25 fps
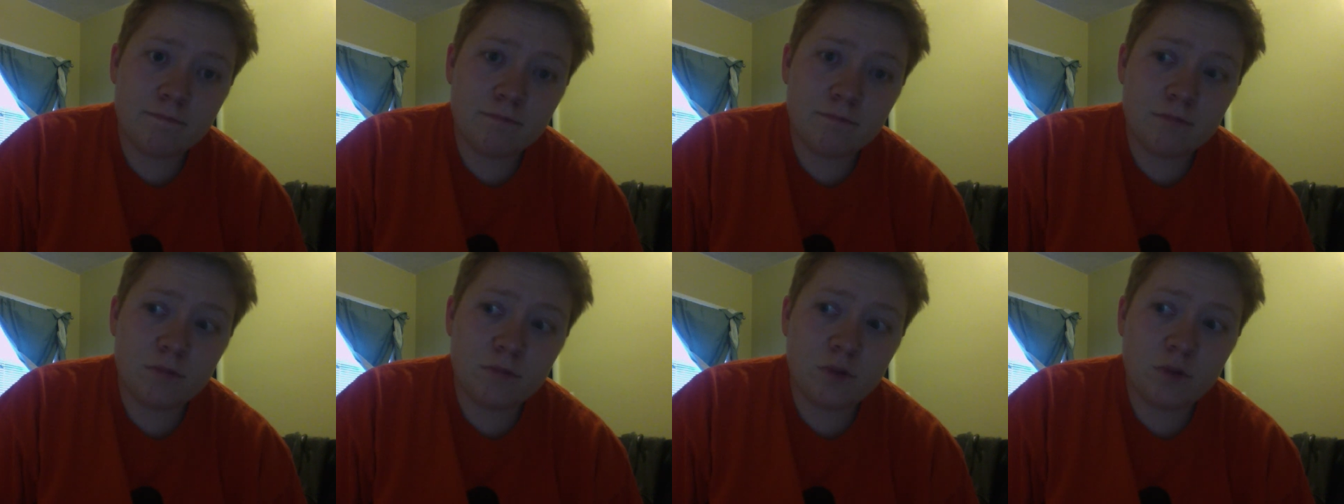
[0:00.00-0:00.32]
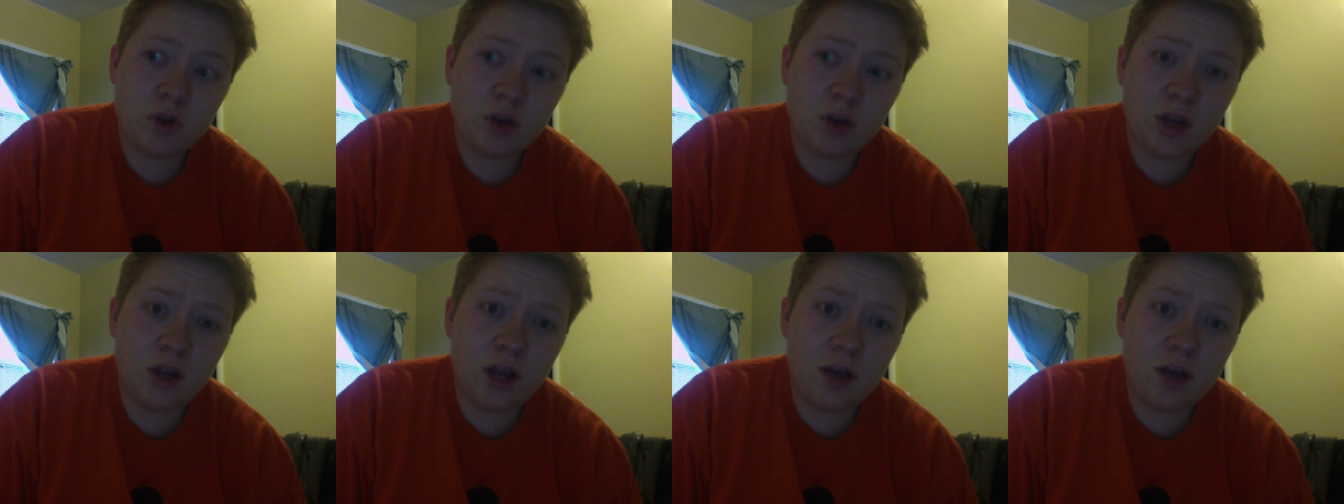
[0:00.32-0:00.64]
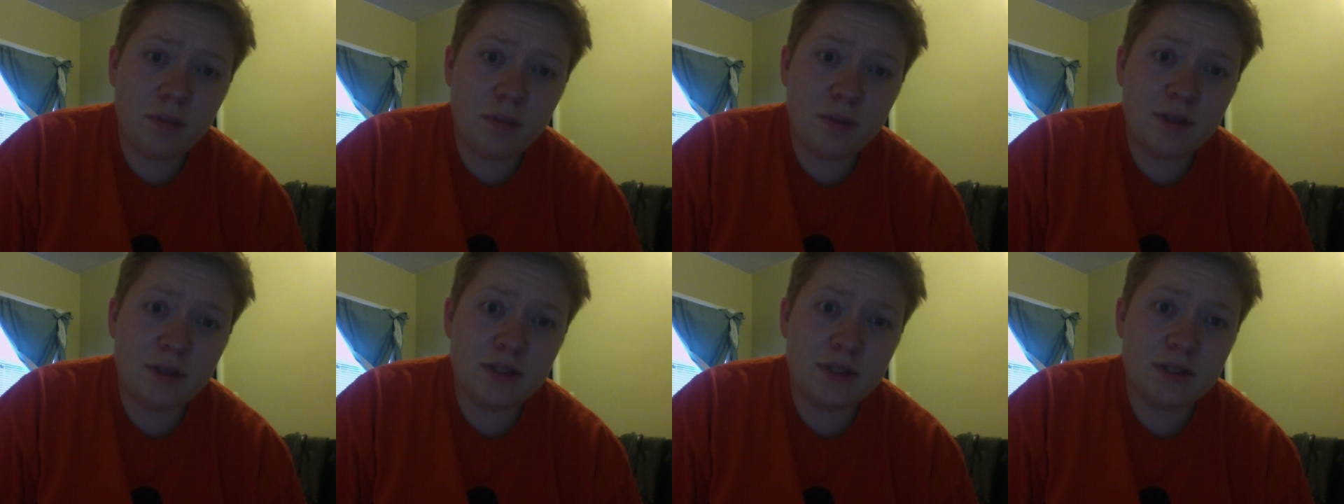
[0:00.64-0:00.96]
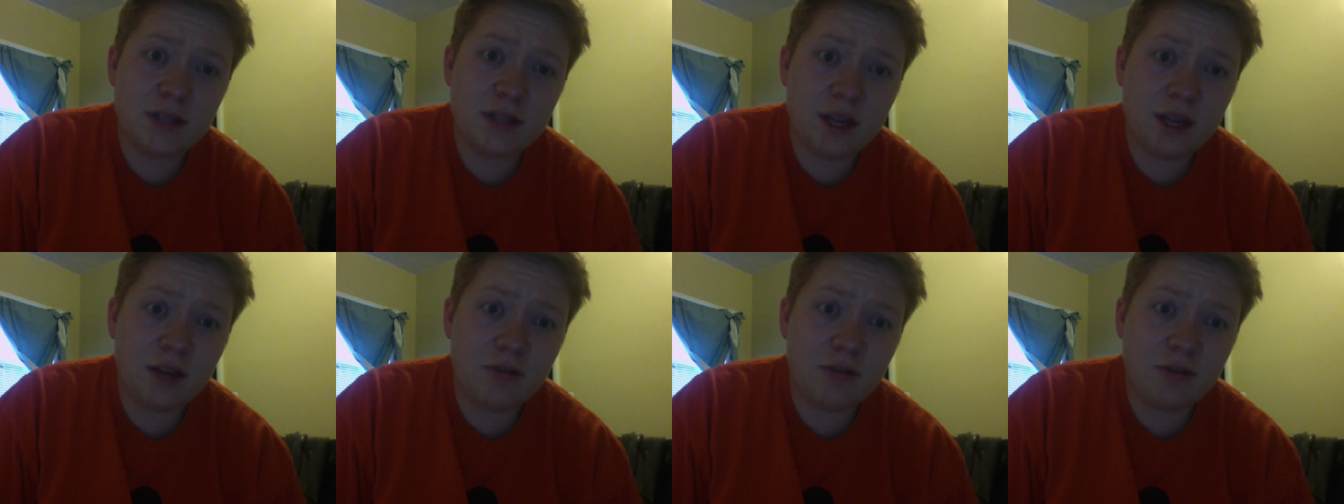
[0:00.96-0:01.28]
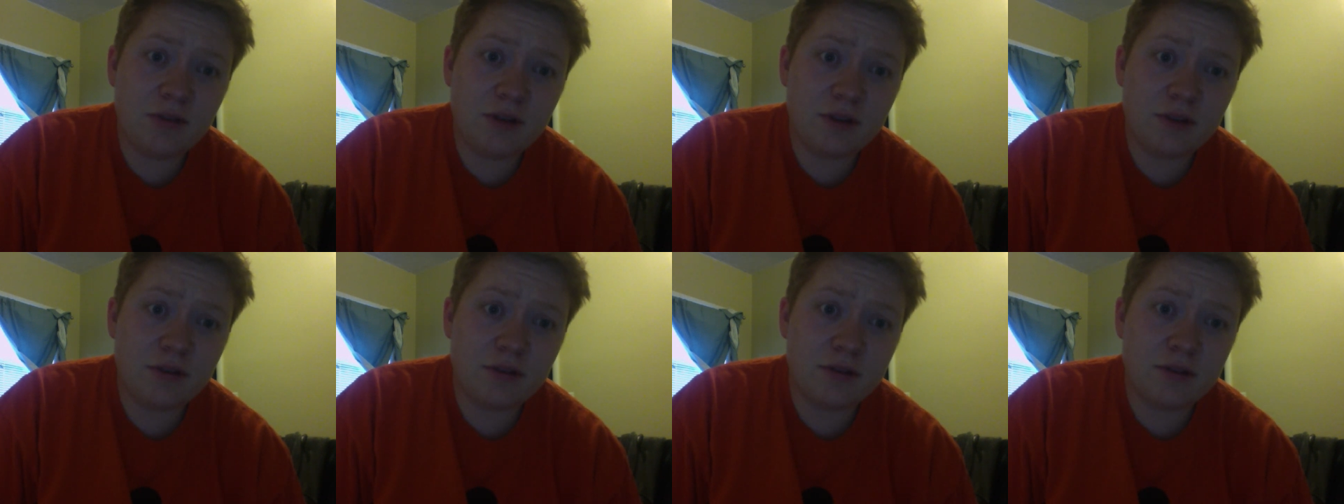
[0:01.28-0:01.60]
look up and see if
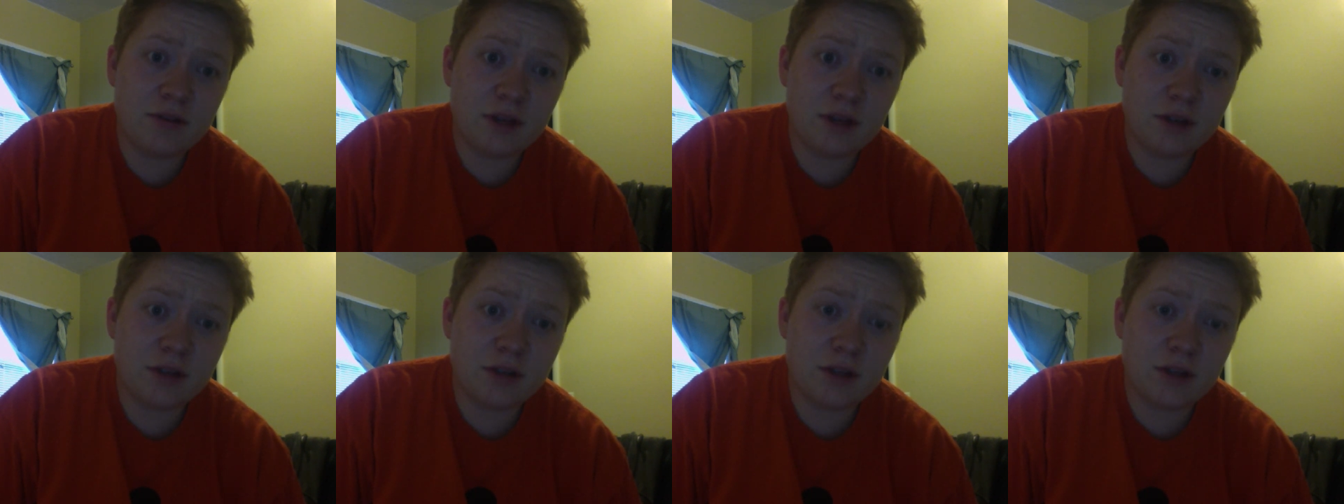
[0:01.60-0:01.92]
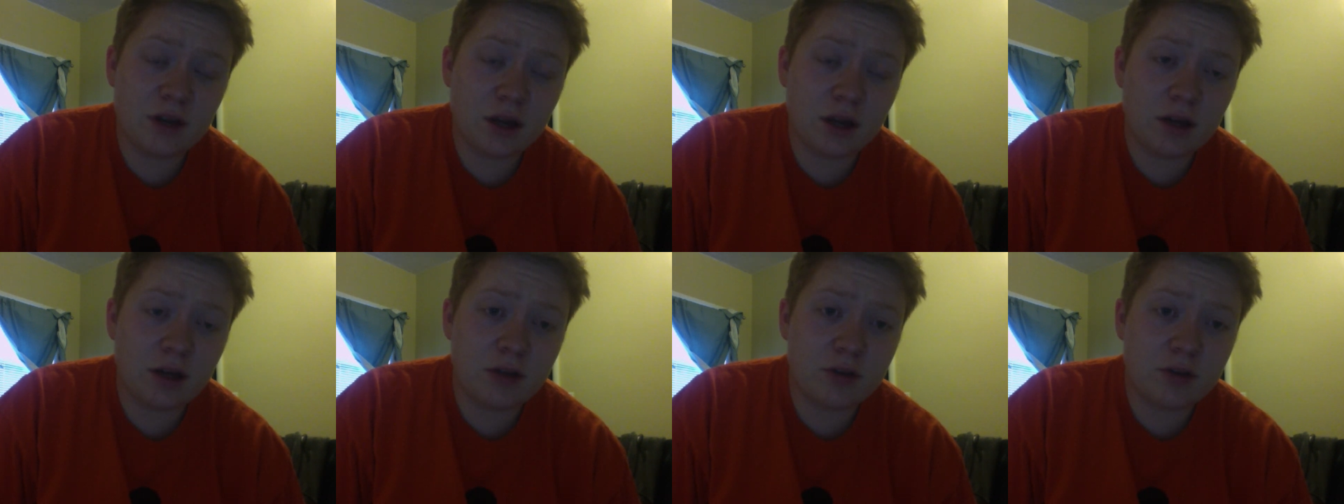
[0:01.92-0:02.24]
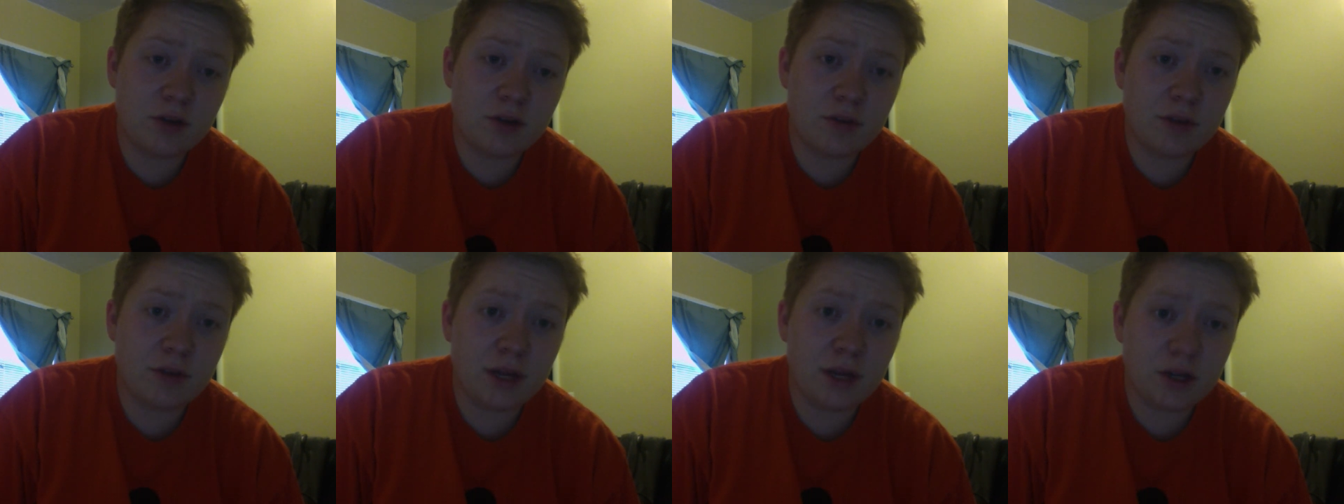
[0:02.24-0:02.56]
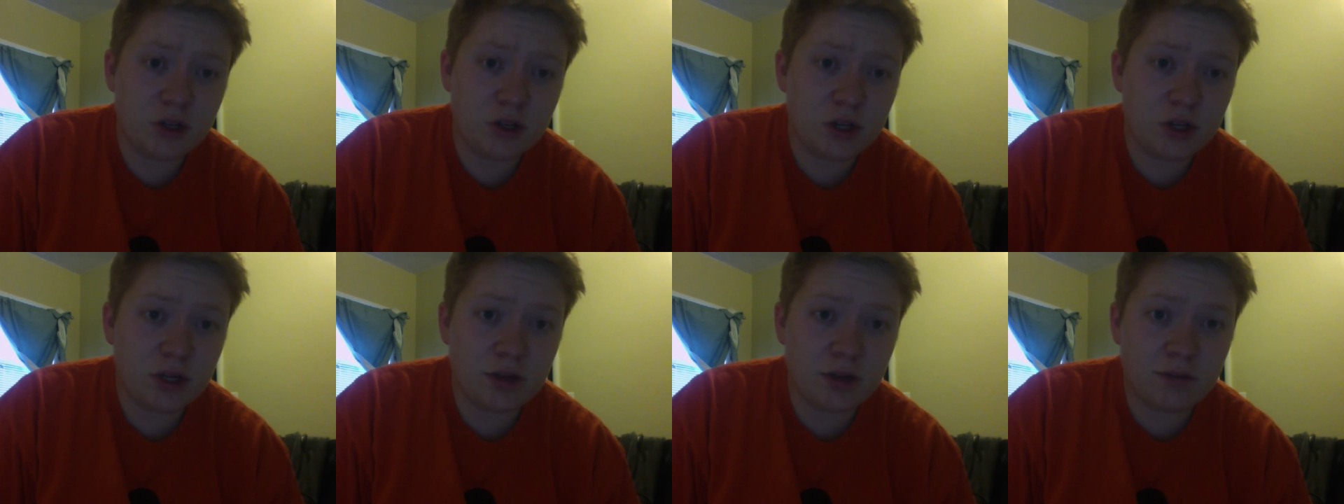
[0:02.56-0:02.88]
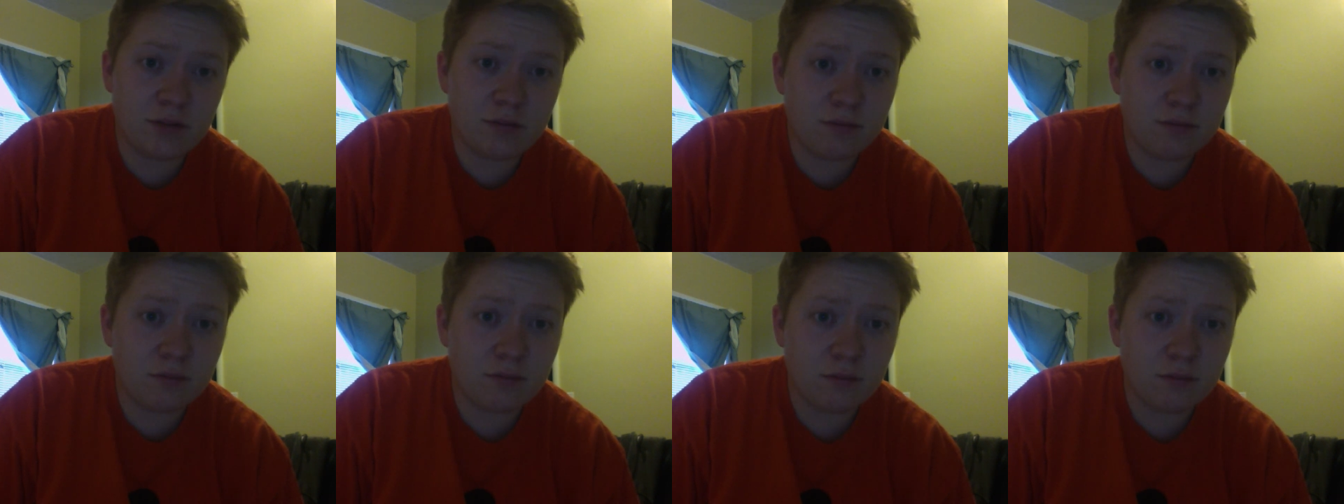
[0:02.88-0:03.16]
there's a non-discrimination